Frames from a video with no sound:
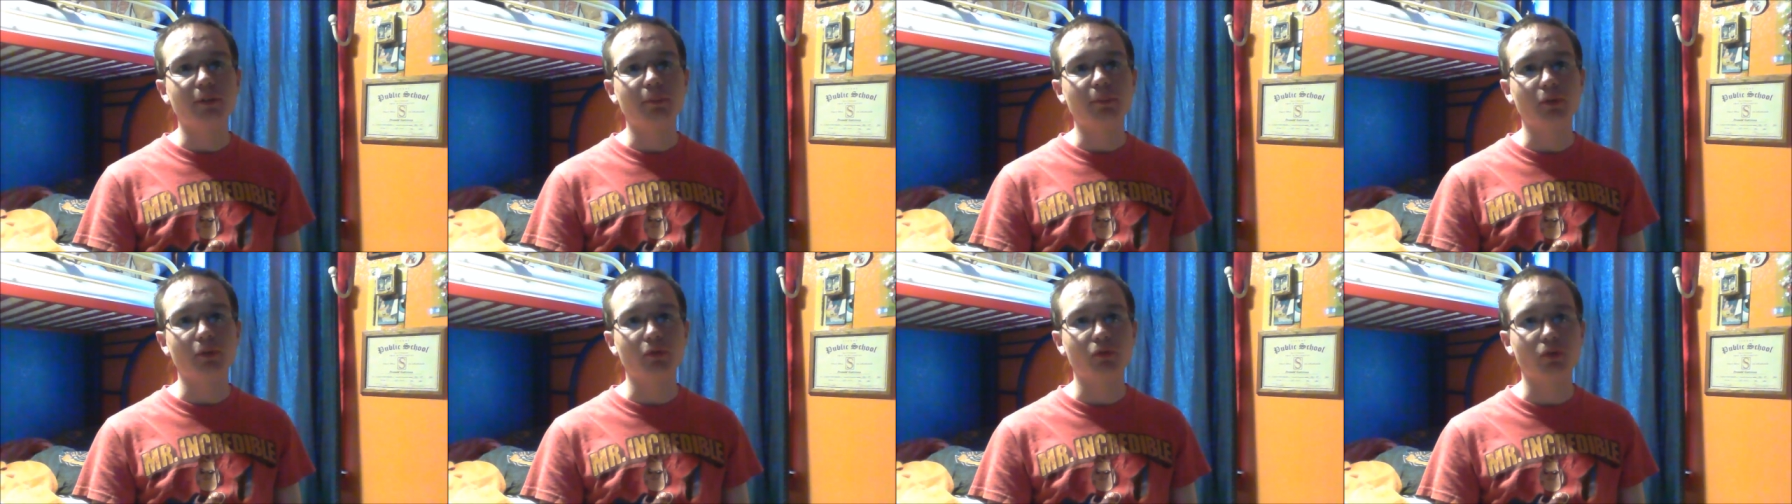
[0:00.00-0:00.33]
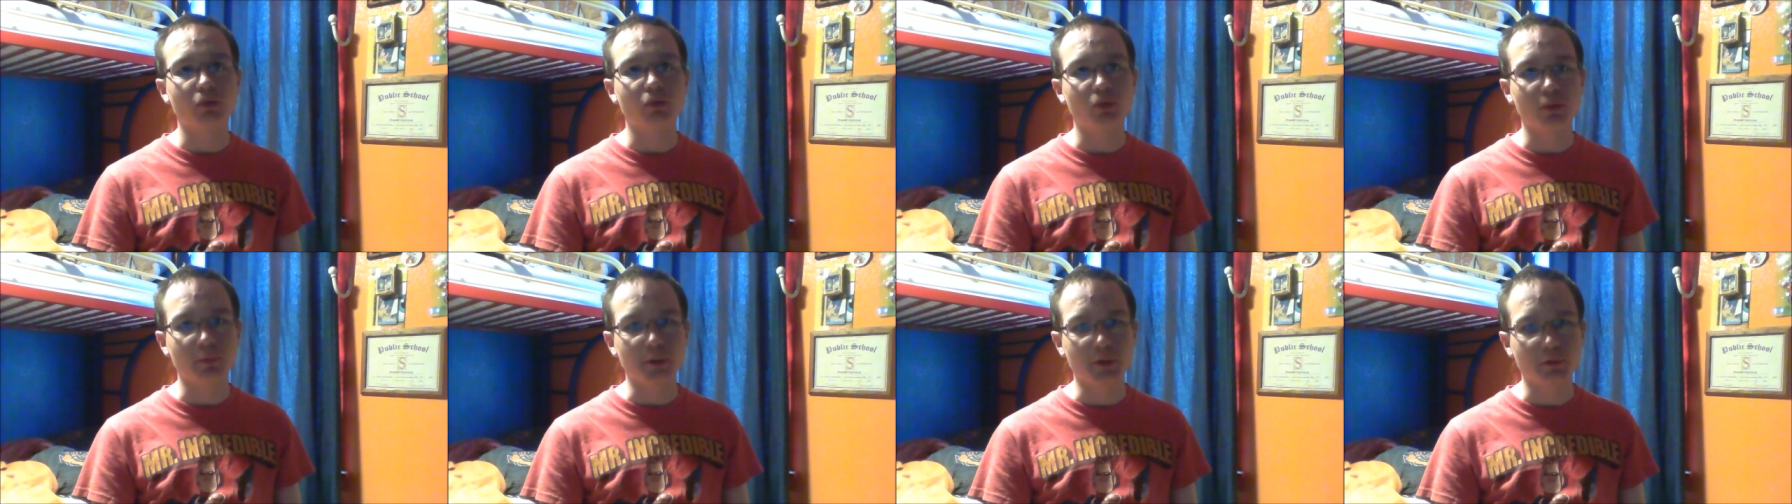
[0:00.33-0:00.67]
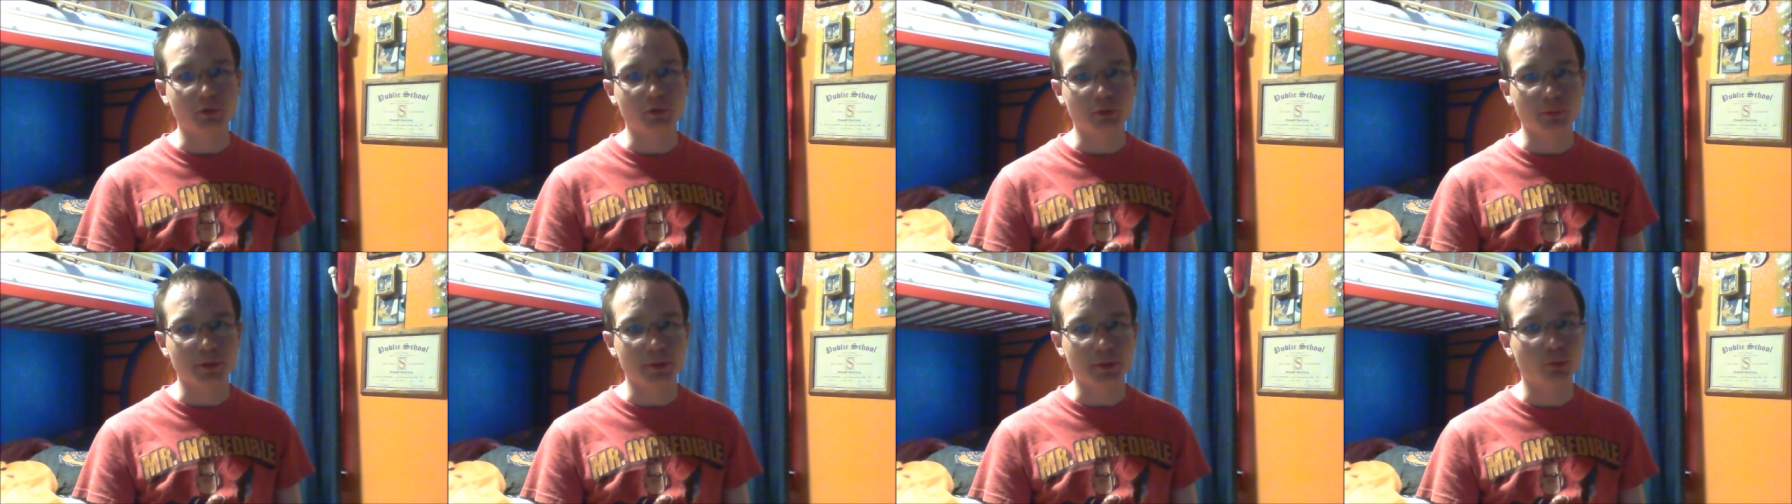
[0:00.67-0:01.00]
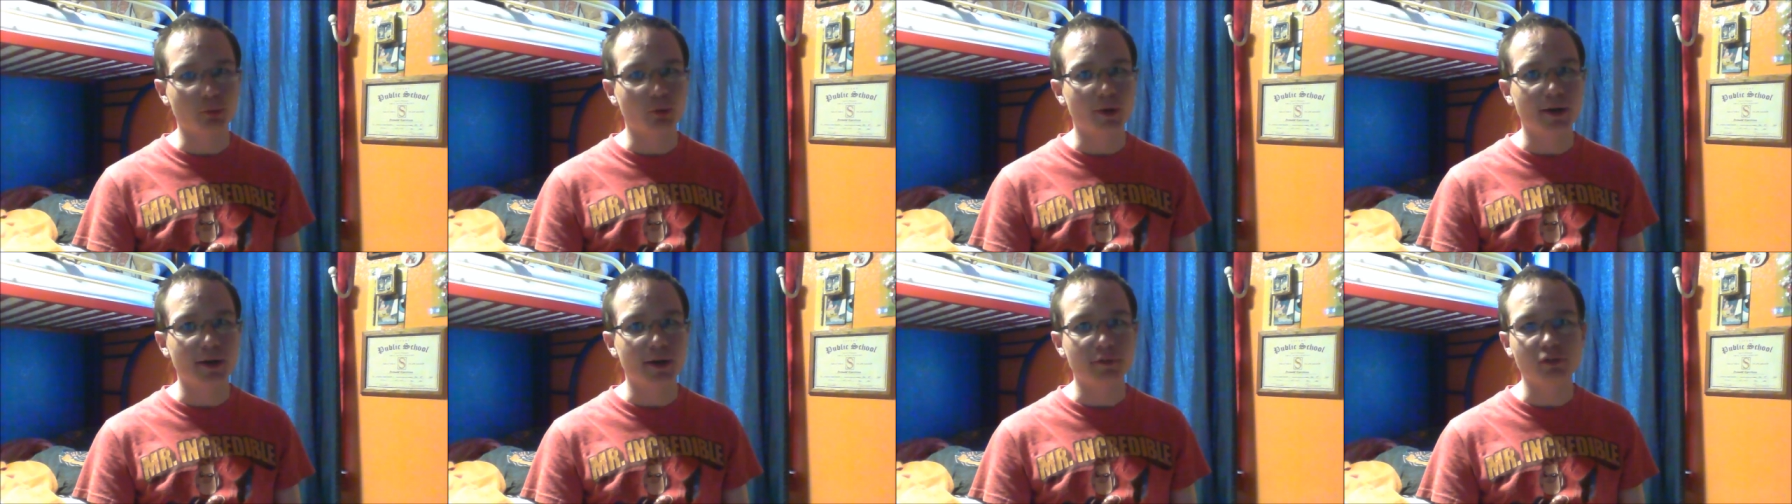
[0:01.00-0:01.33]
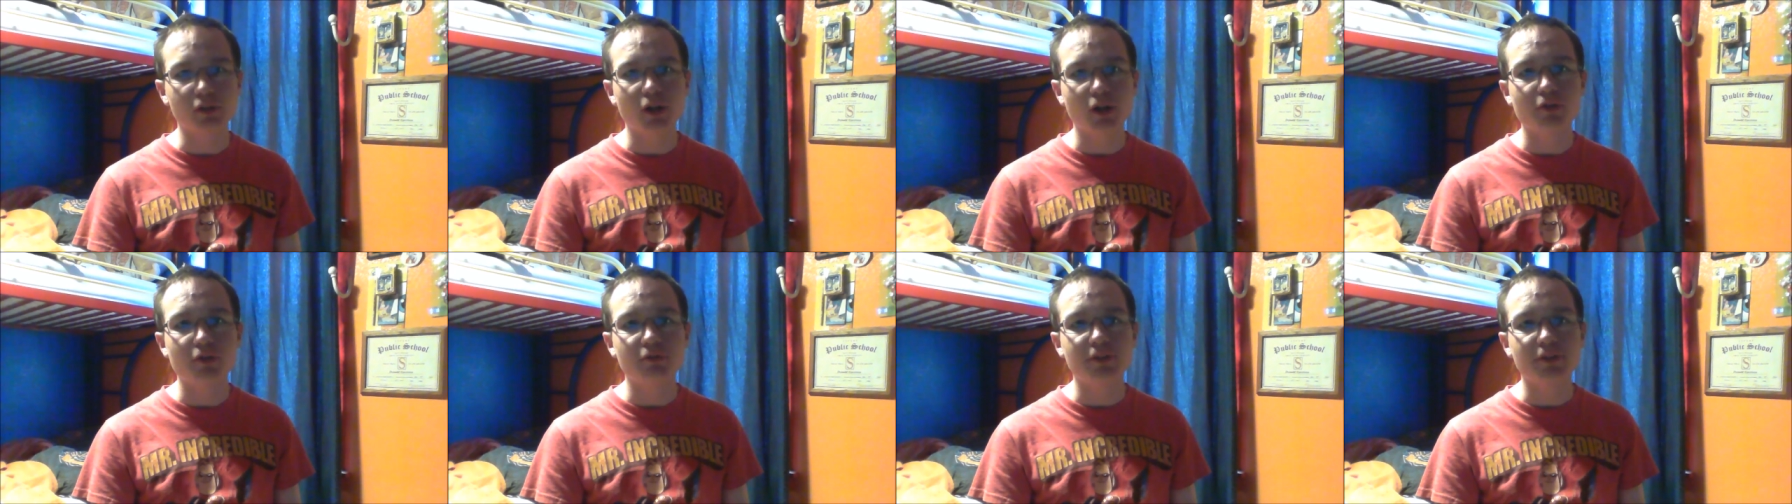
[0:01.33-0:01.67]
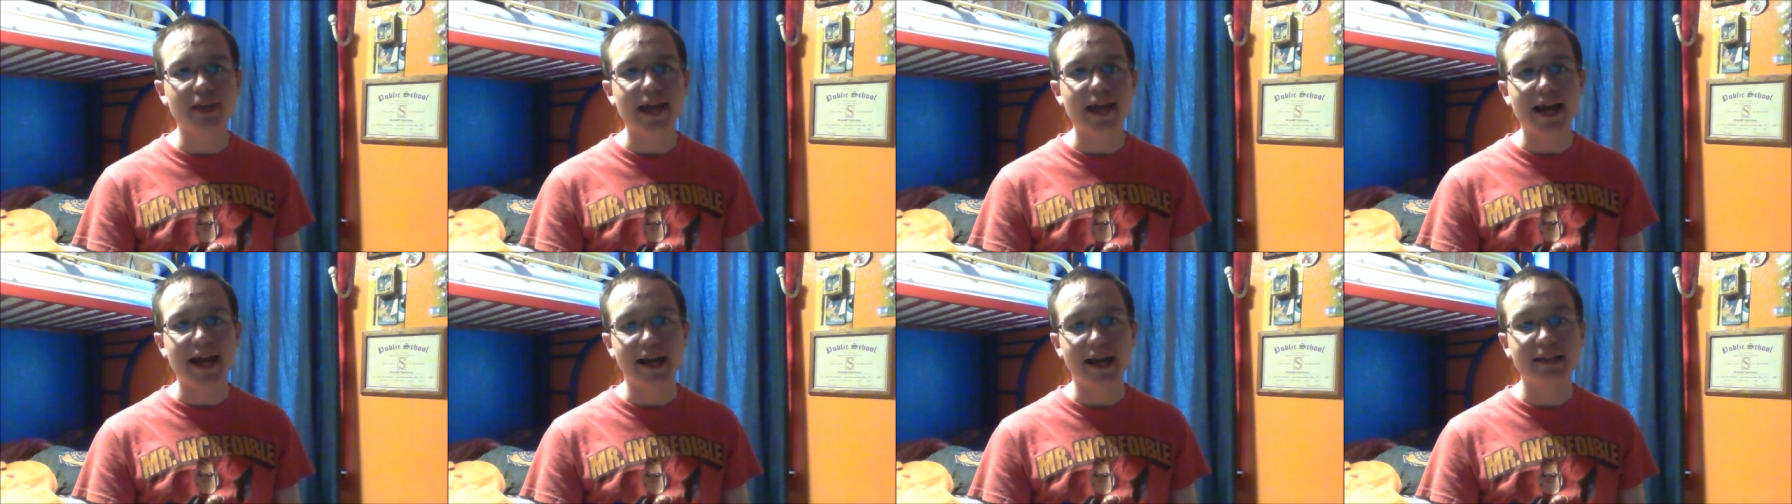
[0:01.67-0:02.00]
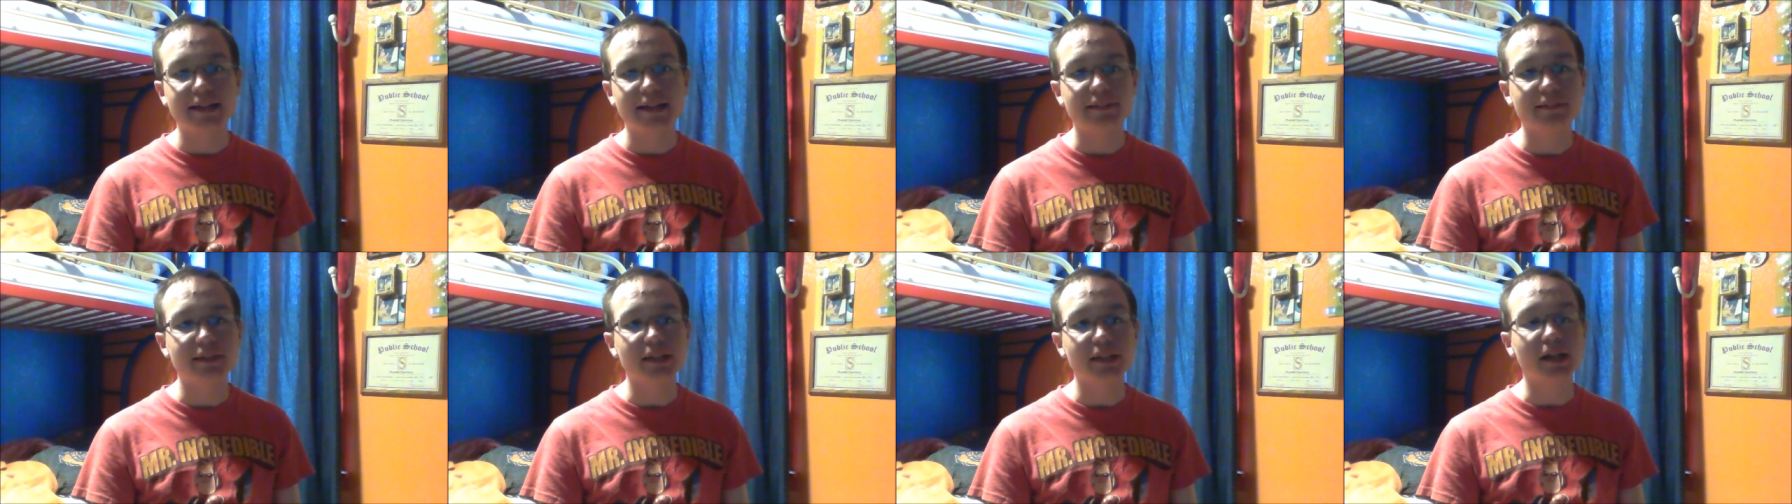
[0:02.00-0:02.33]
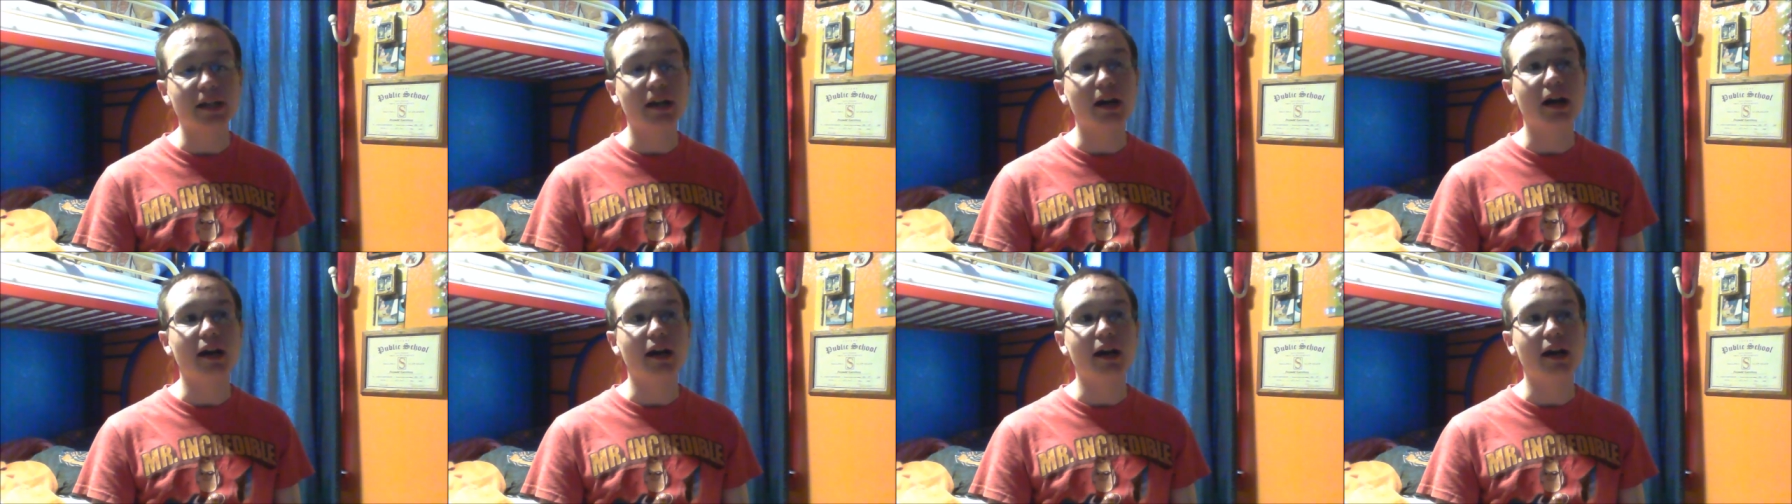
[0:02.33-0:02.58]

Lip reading: performing for people. I've loved acting.